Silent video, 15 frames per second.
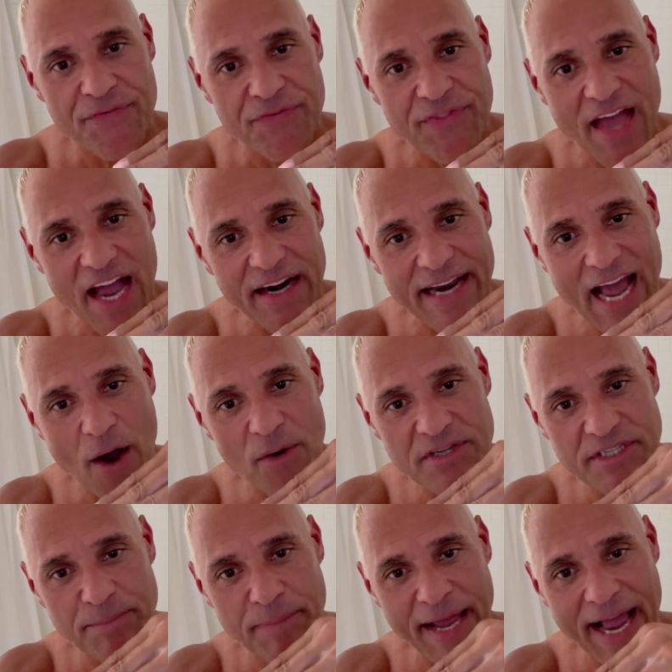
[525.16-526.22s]
that now is
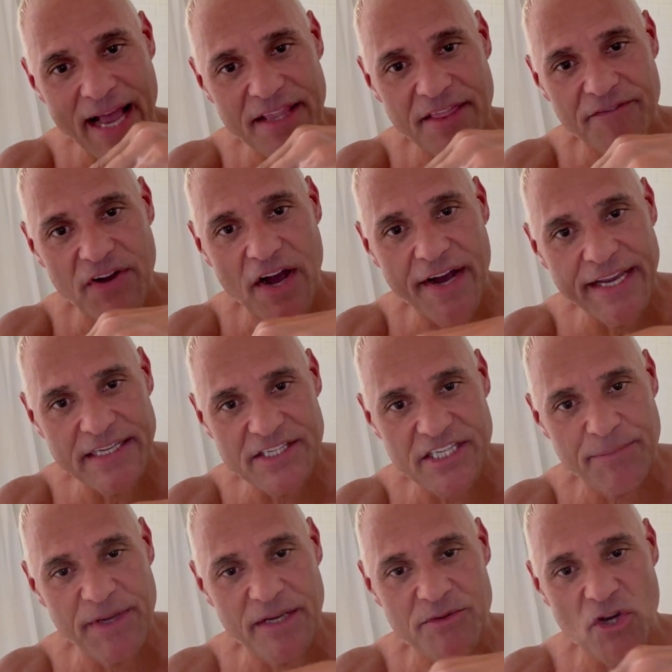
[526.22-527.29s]
a path of ice.
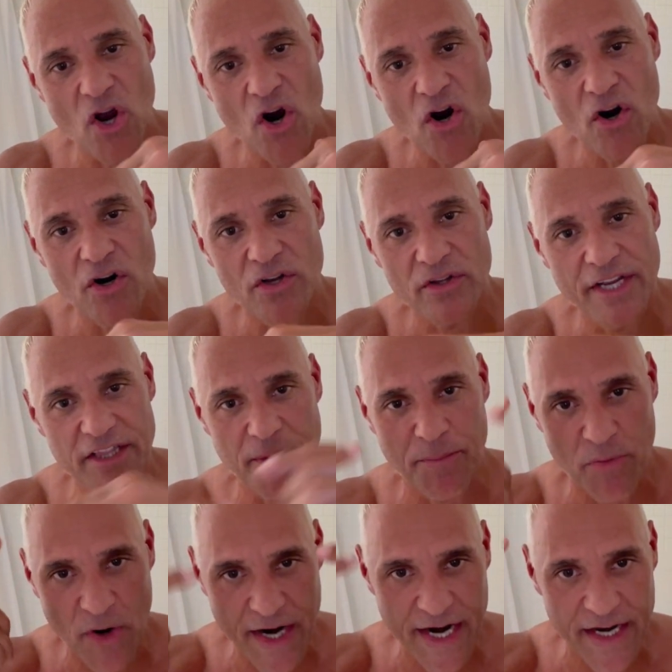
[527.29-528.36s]
It becomes hard. Like the
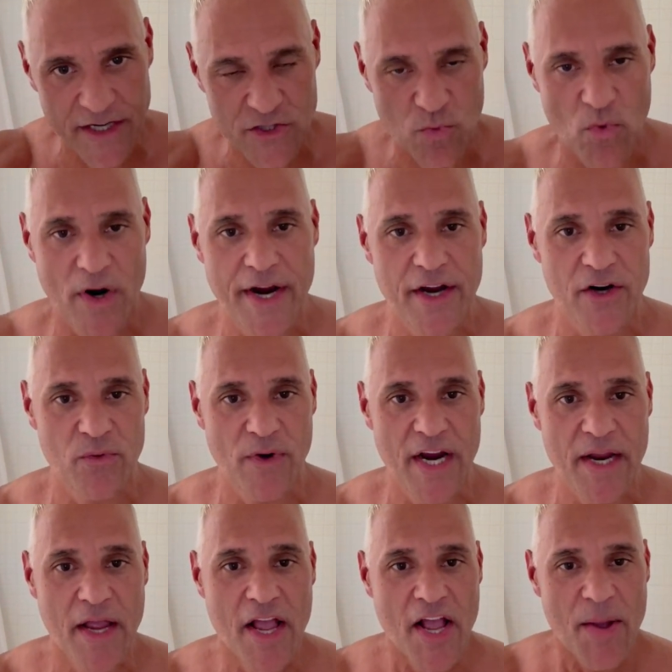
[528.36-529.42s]
brain is wired,
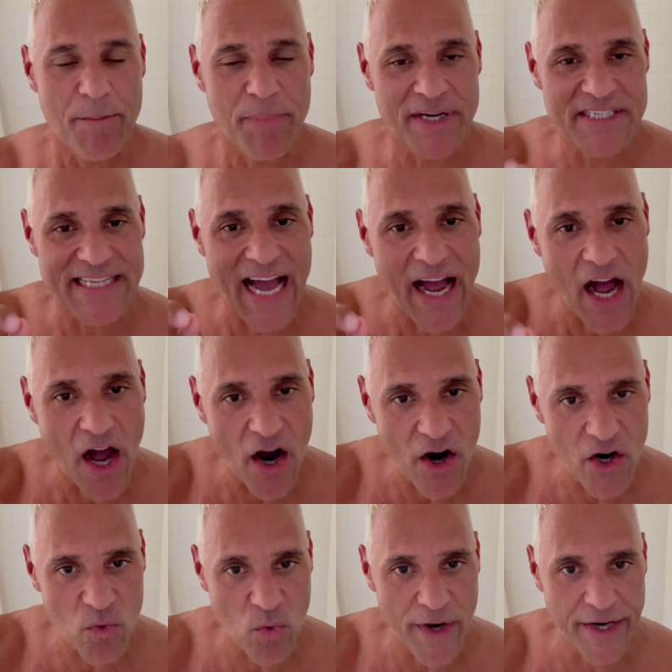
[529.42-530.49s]
right? But it's not
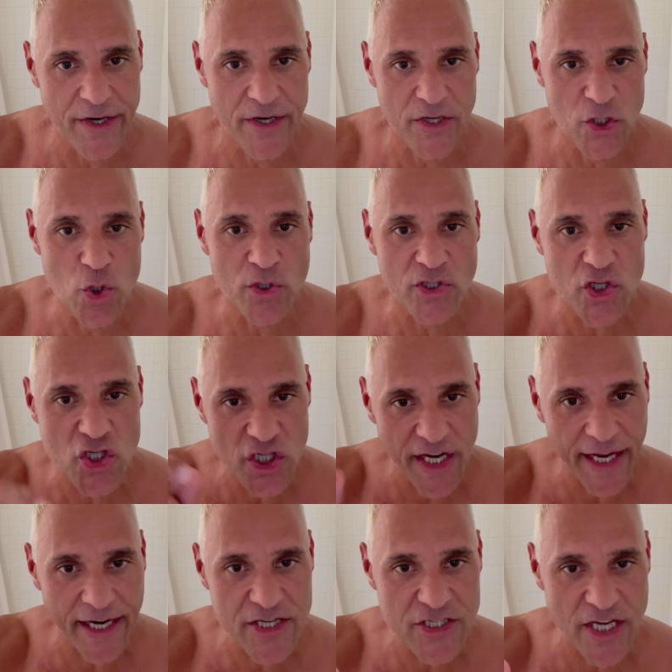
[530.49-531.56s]
hardwired. You can
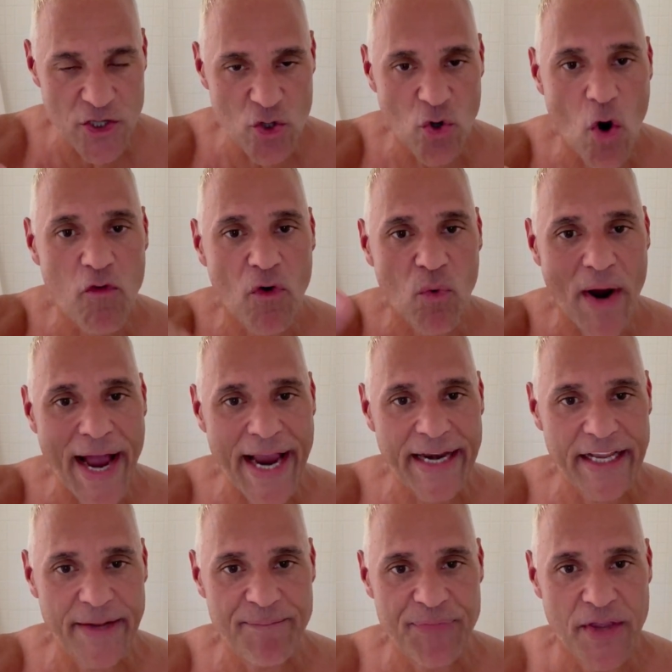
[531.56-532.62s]
change it. You can override
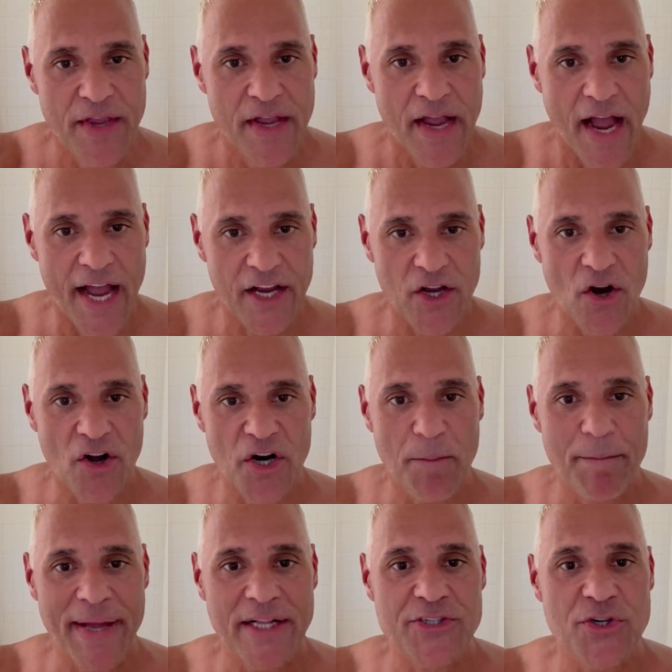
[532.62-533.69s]
it. I call it a
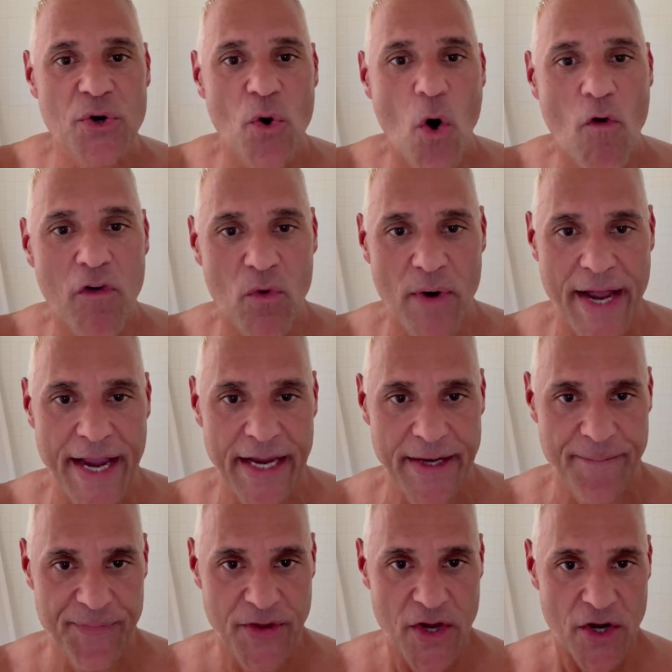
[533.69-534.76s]
mental override.
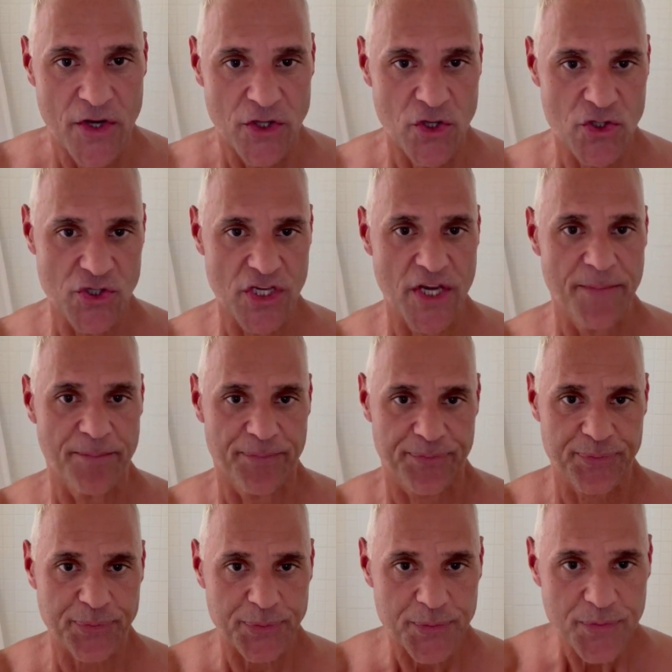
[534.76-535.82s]
You see,
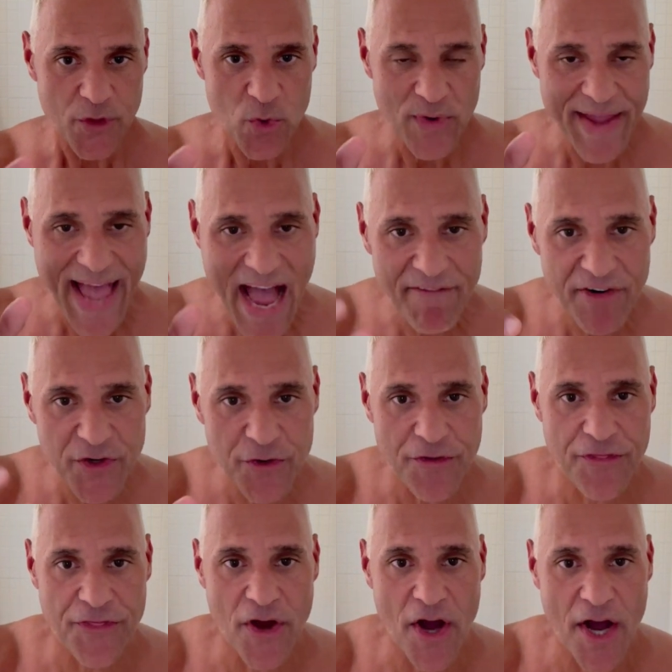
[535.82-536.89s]
when you have a new
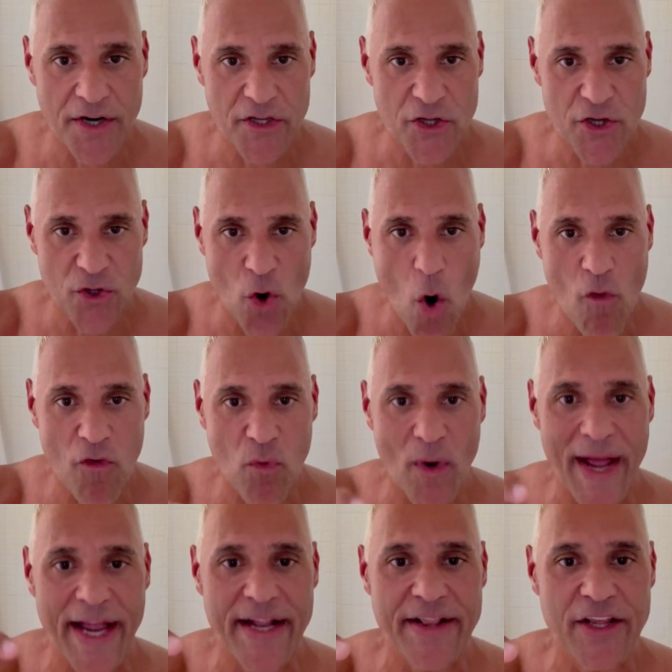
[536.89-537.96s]
thought, you
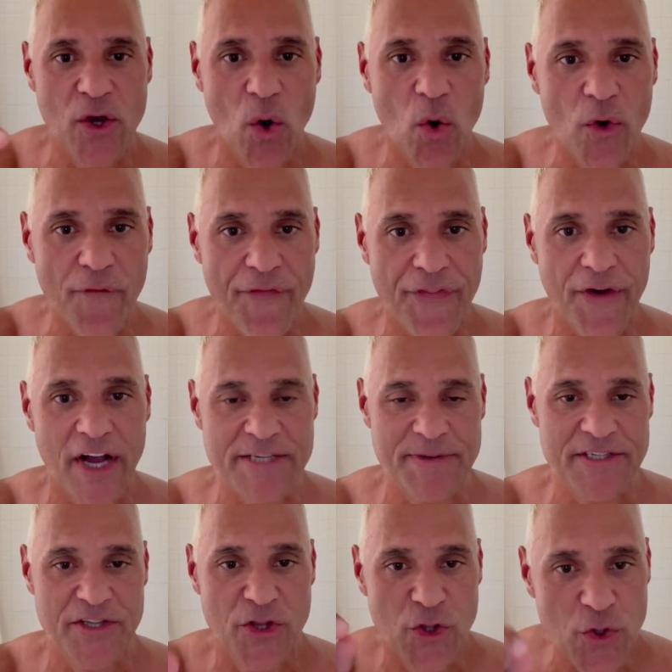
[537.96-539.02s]
override the old thought.
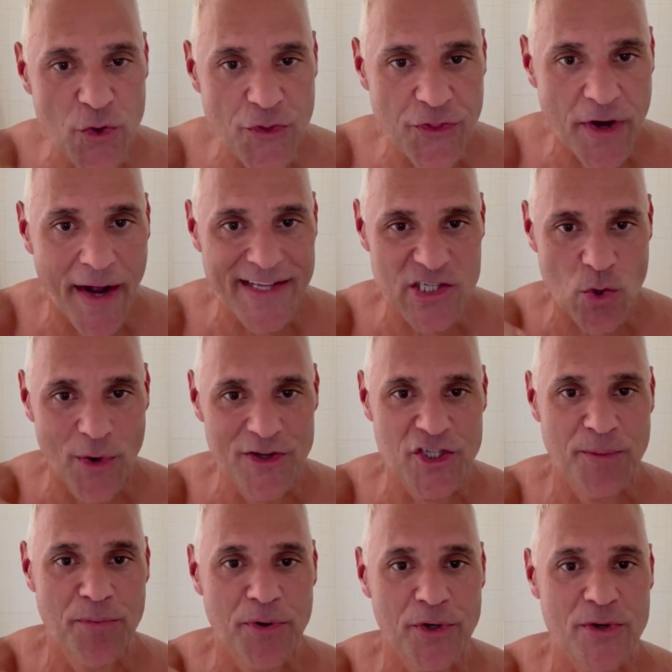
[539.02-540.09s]
Because the new thought's going to
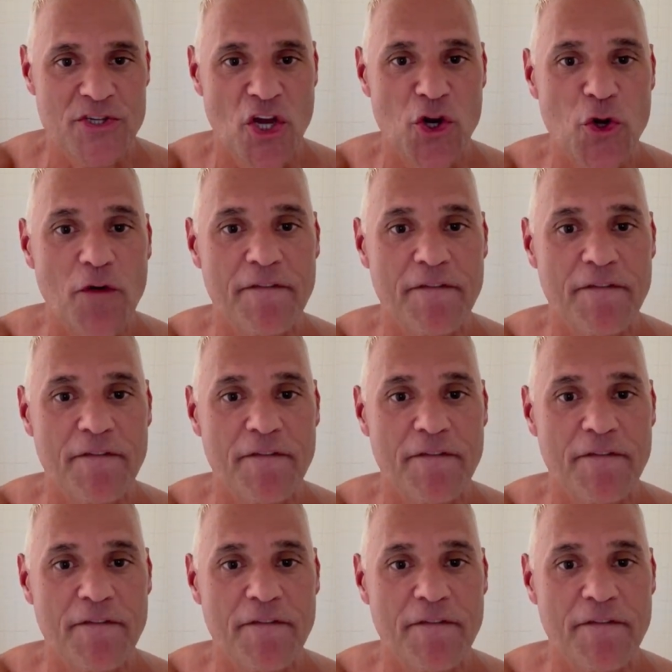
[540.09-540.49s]
produce a new